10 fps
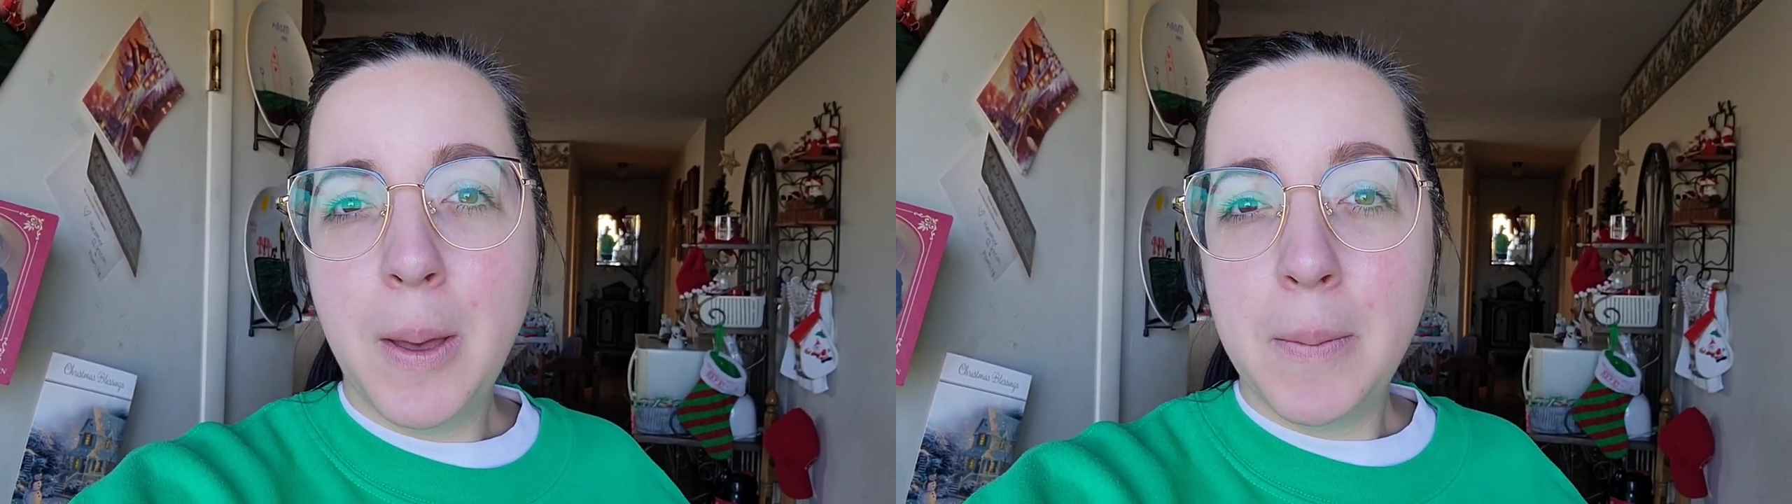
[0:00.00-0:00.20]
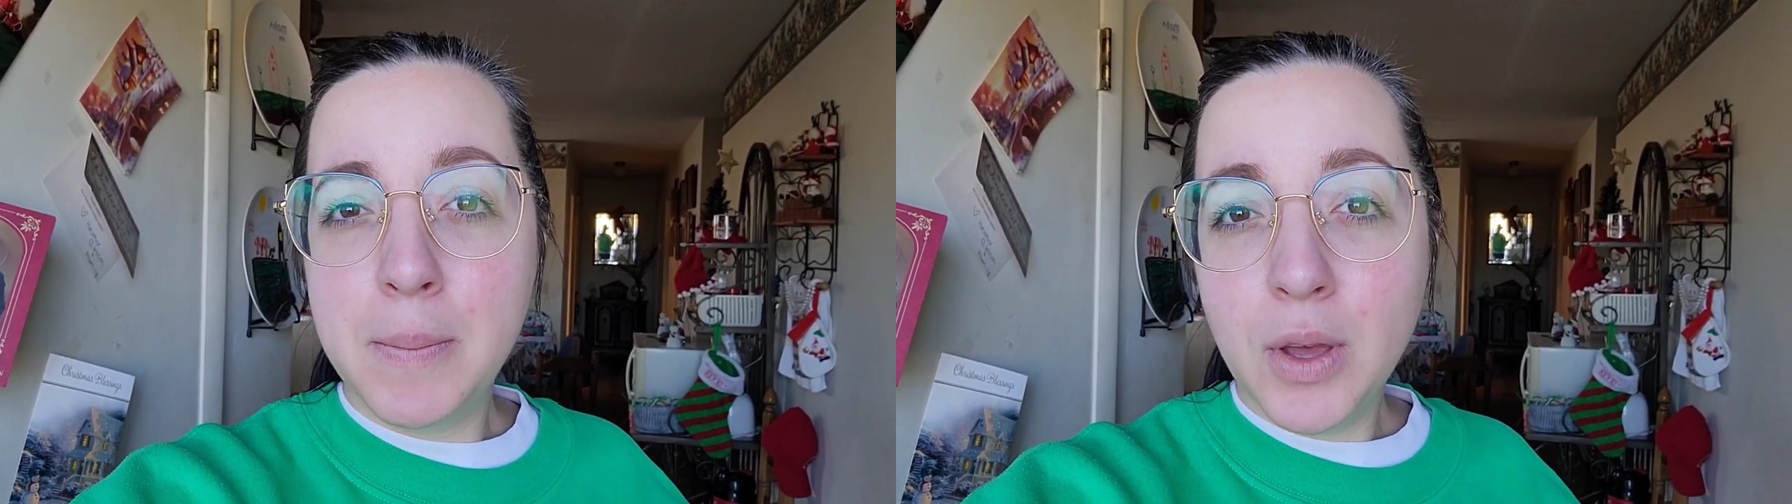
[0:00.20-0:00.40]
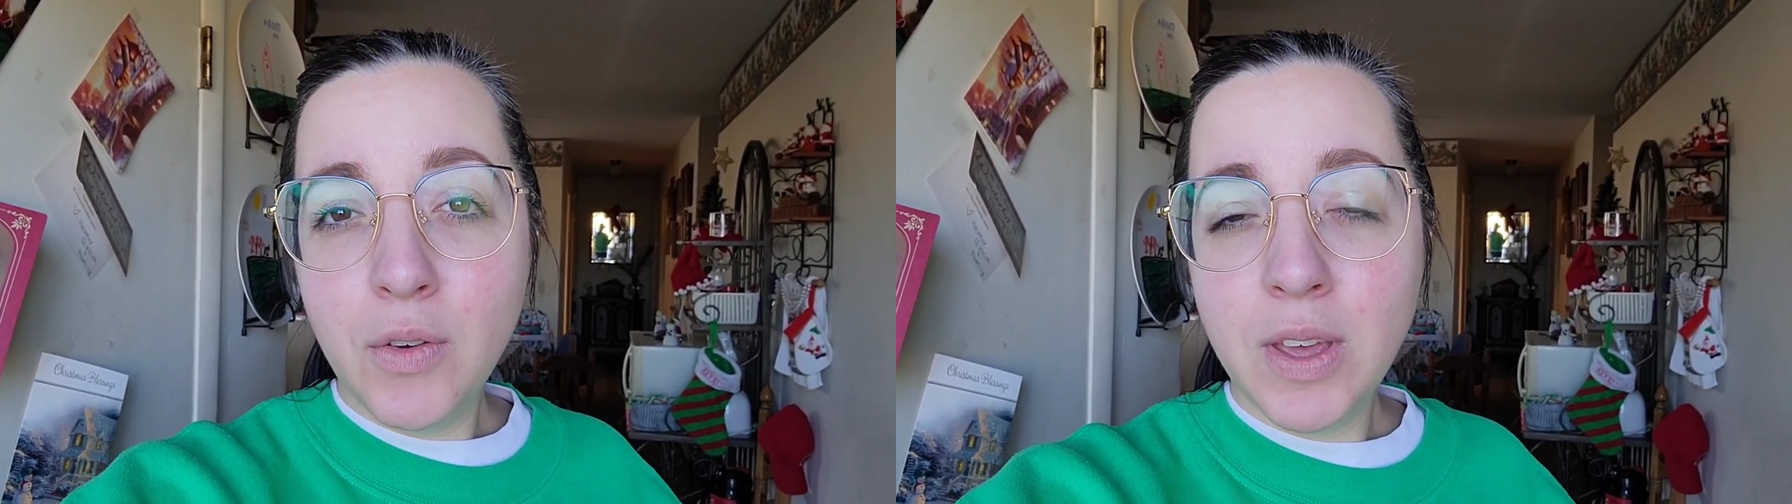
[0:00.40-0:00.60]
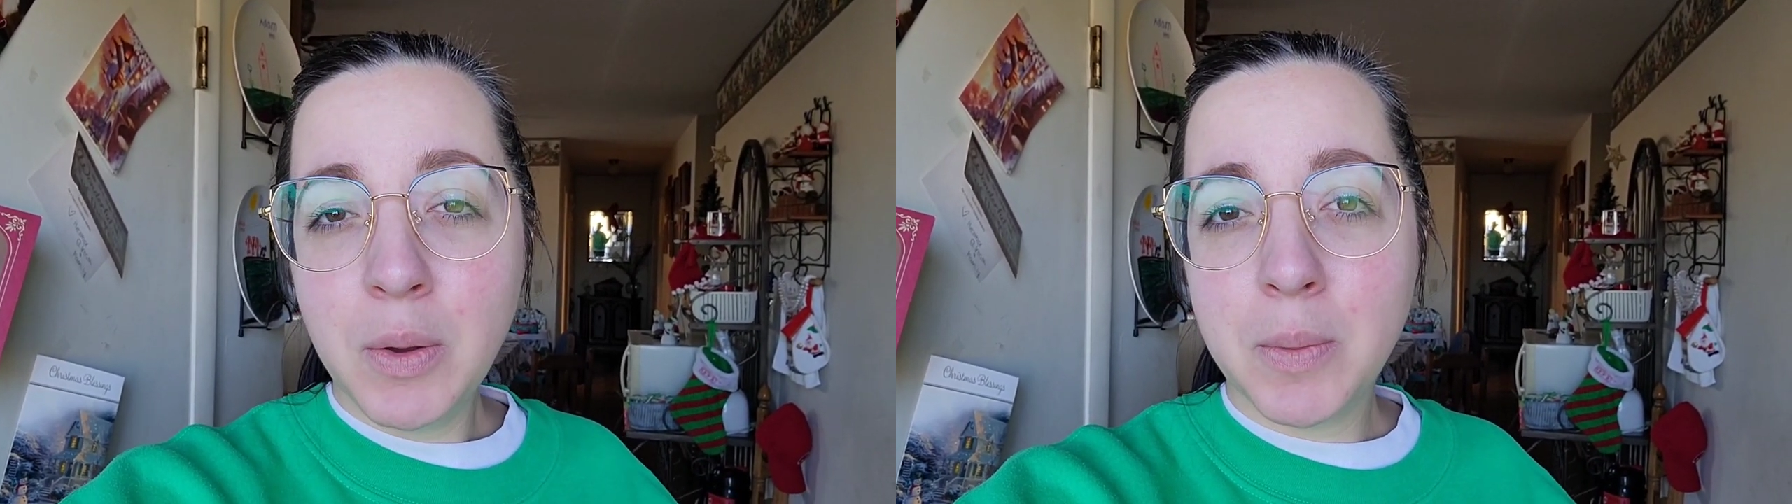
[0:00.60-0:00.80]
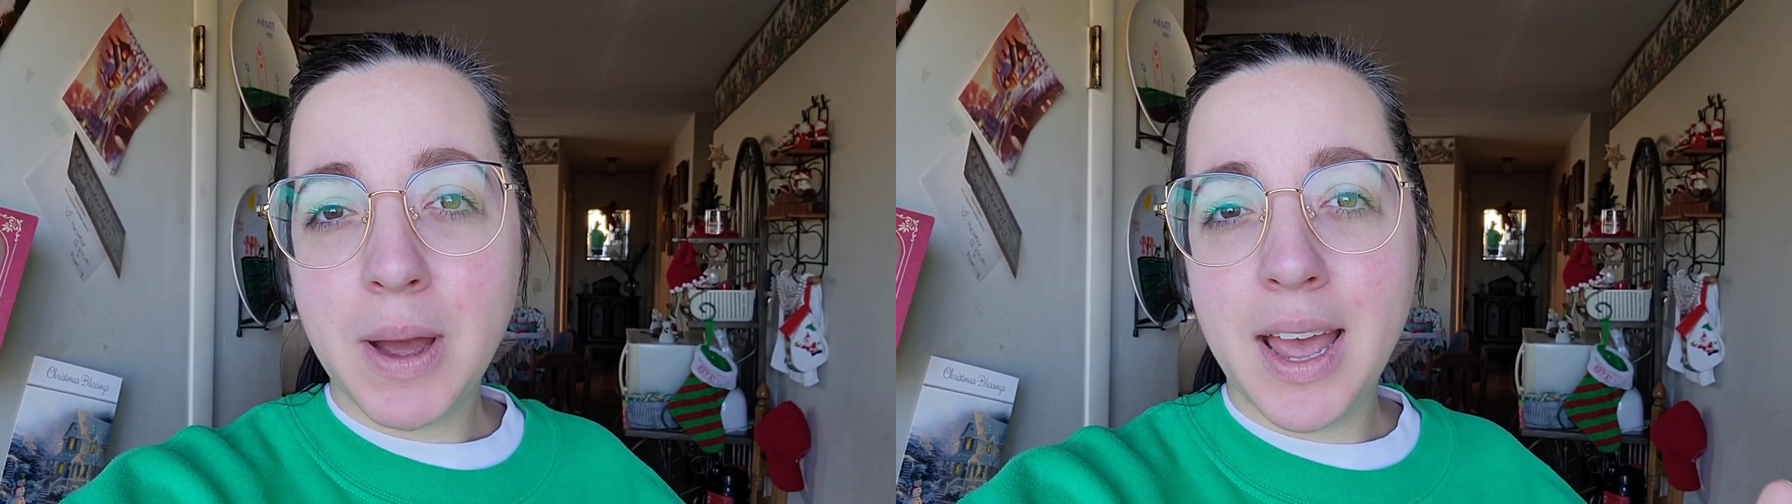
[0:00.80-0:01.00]
moving.
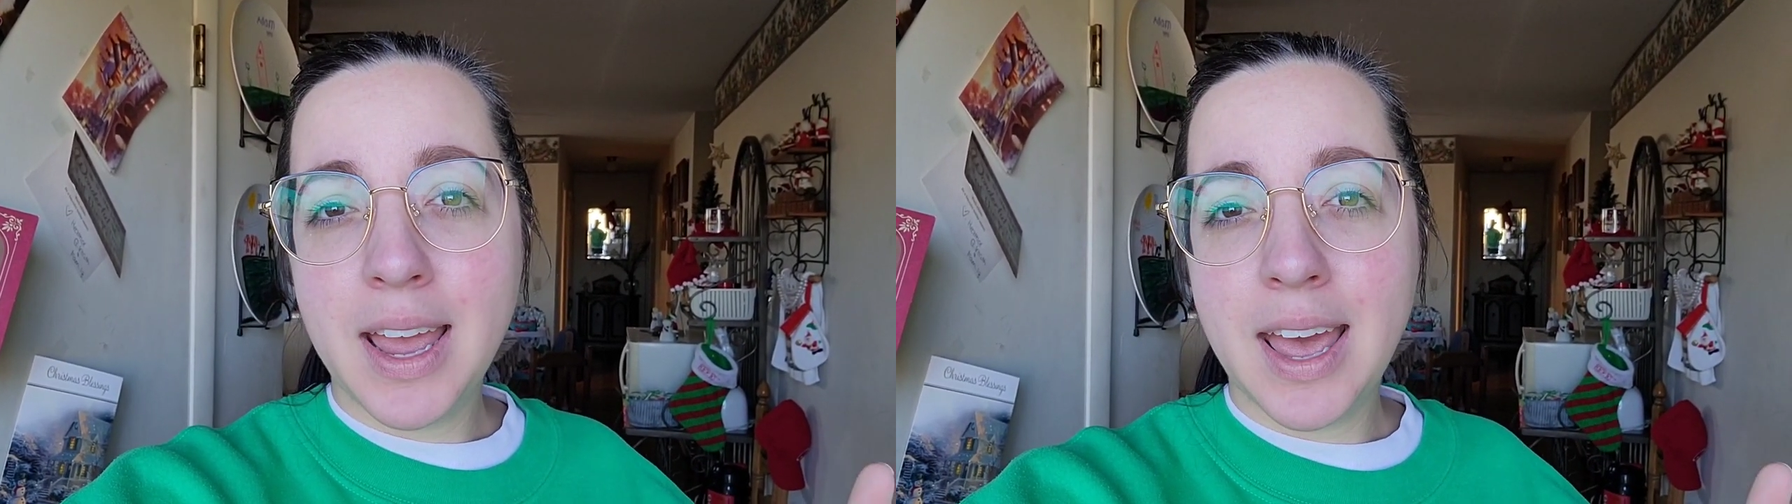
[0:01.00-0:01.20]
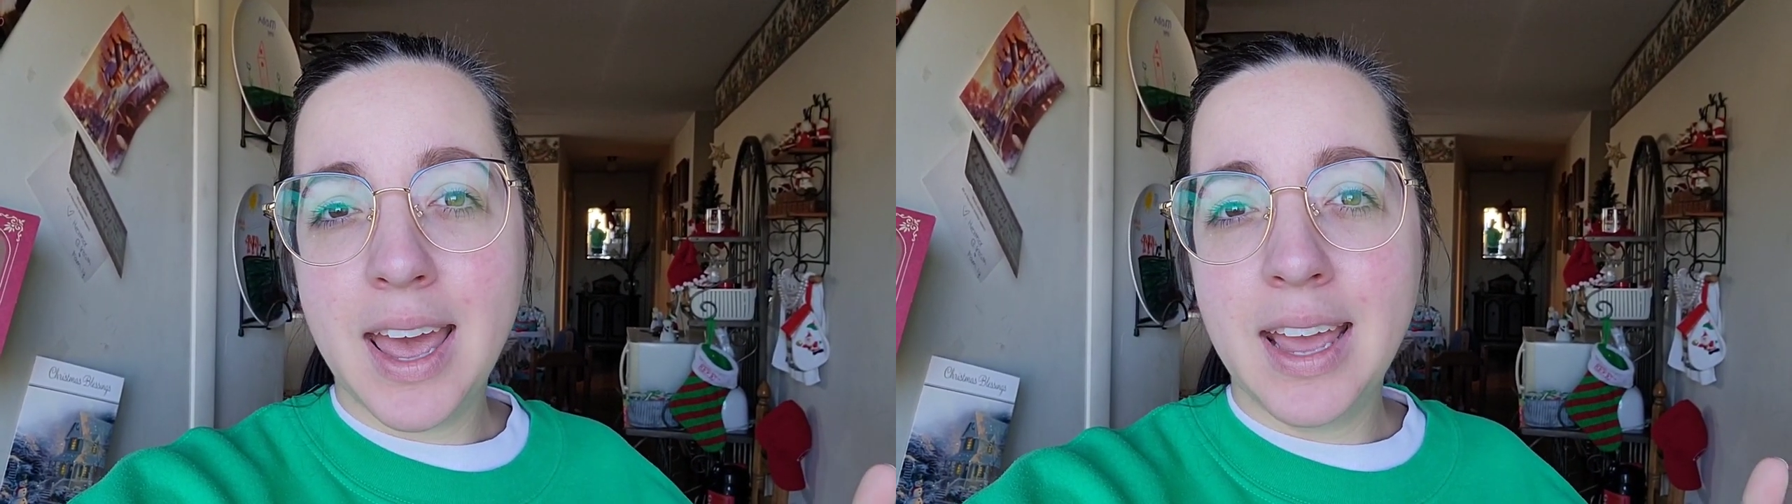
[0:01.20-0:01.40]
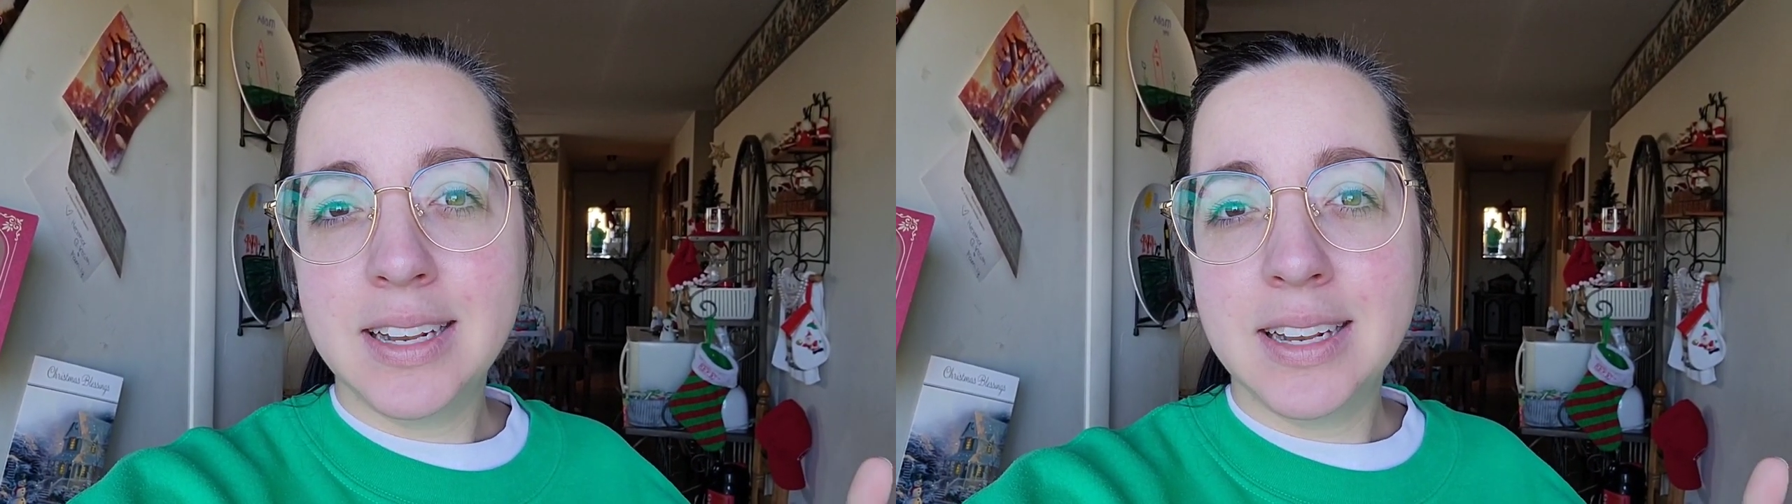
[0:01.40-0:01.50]
We're buying a